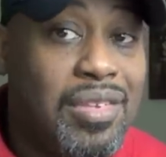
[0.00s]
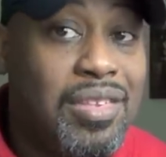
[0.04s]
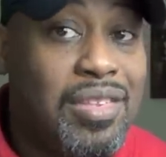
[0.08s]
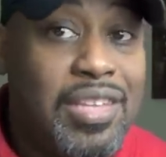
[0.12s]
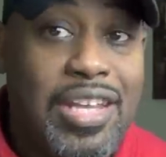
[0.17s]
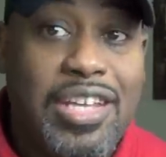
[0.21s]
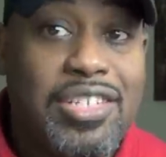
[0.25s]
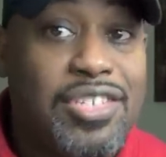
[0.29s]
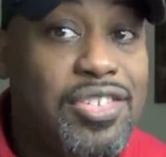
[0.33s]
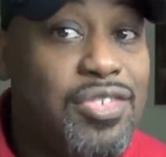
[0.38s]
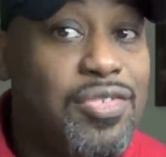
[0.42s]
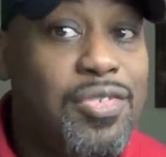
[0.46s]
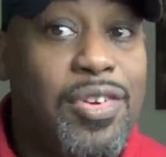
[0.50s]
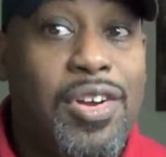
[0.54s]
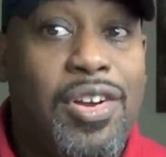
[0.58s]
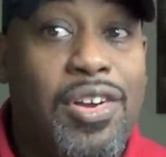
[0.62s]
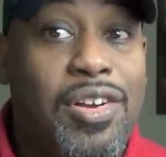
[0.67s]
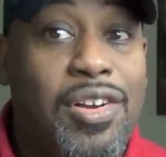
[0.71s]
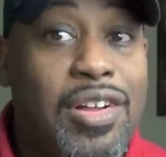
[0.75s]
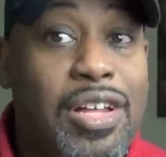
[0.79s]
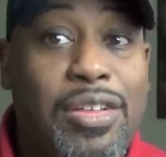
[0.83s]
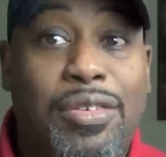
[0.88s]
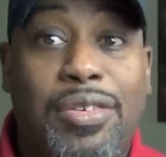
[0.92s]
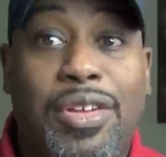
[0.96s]
That's
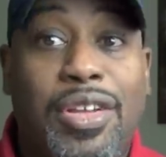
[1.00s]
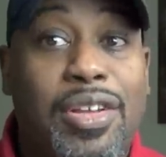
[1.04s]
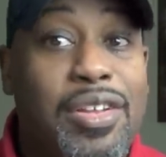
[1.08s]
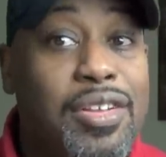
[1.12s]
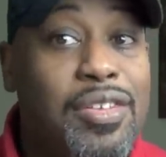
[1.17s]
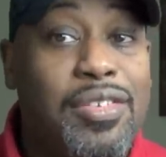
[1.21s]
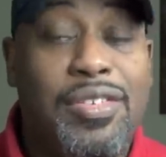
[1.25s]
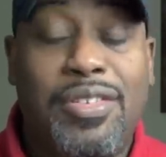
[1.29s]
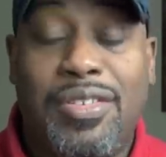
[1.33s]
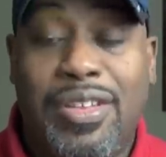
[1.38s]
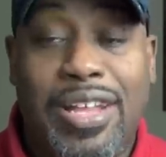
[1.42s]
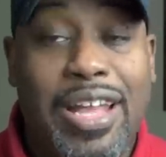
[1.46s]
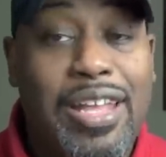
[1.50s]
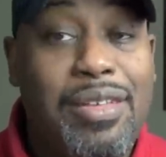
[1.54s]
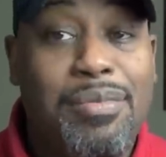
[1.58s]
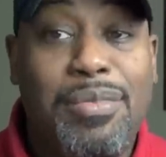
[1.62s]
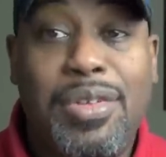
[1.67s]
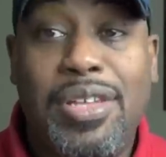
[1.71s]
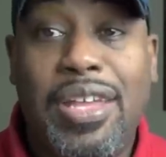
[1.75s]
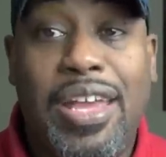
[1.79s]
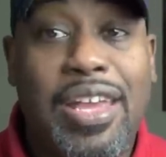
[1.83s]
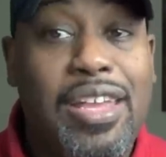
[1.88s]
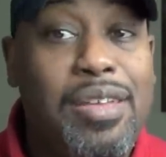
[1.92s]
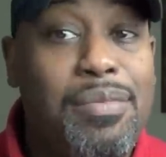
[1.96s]
strong. I don't care. Like
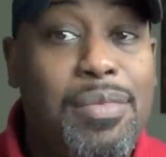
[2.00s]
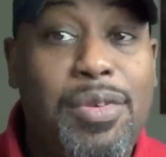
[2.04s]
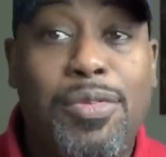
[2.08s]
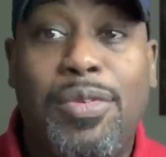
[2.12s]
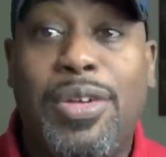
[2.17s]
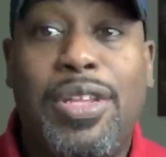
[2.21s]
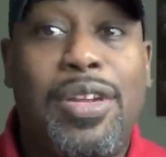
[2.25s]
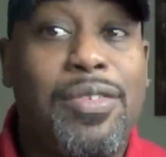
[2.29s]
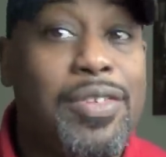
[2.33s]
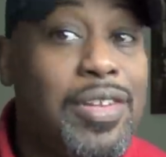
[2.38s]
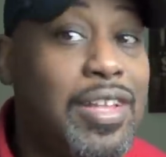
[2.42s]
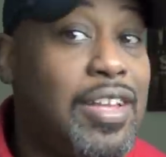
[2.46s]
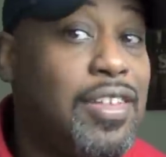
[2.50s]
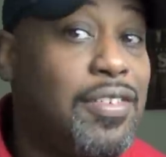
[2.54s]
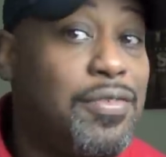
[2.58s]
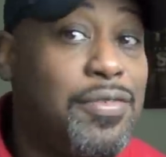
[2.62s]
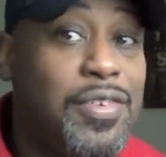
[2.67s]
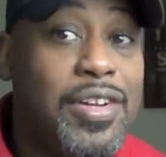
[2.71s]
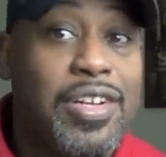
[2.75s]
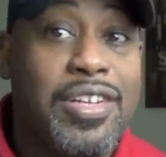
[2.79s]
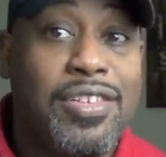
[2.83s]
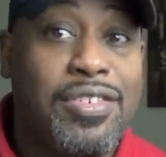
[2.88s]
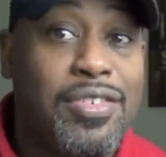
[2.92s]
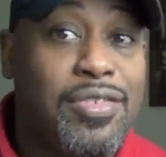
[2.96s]
me, hate me, whatever. That's
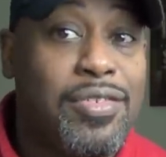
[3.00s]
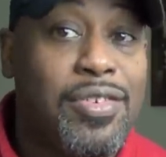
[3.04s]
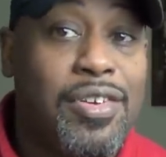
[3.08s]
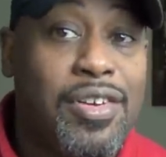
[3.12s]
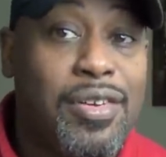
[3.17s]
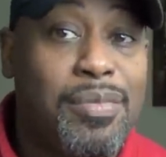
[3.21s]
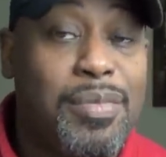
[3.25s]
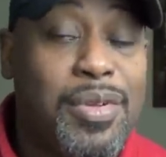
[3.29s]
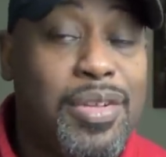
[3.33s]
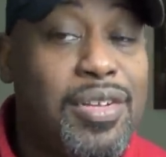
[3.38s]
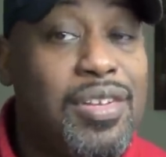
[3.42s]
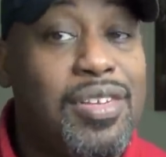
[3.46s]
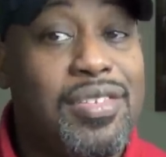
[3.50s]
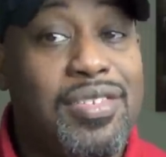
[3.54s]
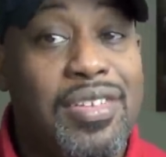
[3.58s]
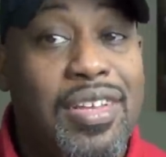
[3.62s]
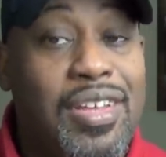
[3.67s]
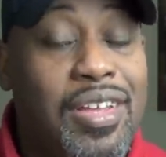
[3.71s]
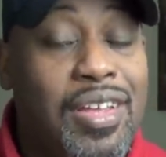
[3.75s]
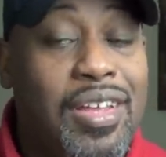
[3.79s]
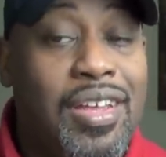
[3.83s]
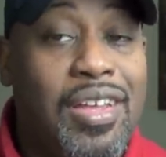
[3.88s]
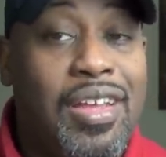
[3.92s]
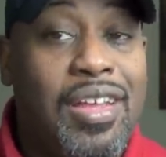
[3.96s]
fucking strong because
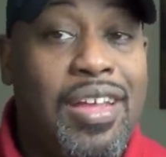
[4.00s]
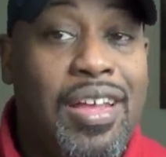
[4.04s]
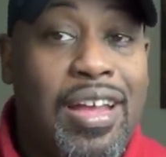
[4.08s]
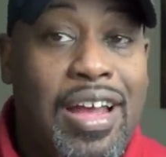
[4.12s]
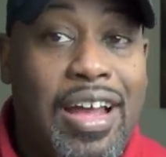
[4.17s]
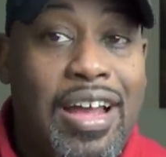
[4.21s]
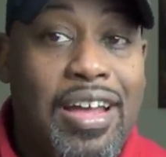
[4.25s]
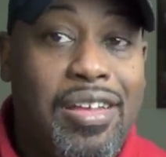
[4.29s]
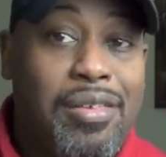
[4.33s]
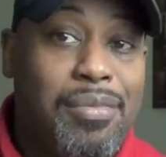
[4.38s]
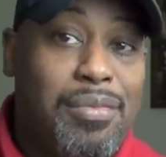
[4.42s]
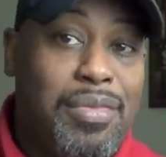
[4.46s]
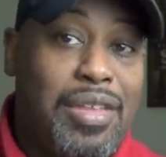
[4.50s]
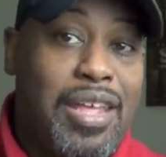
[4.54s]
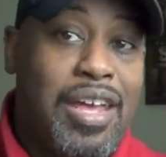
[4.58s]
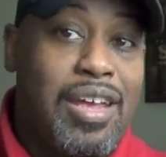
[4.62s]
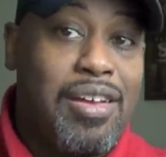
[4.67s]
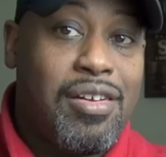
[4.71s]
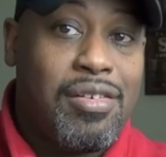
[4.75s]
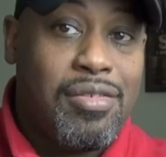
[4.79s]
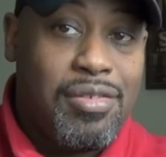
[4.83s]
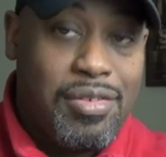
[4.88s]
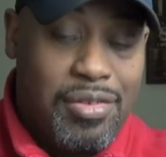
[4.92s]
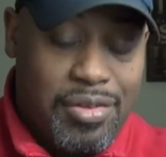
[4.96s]
I am
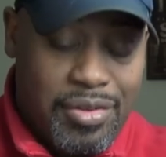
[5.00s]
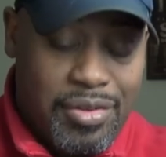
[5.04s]
now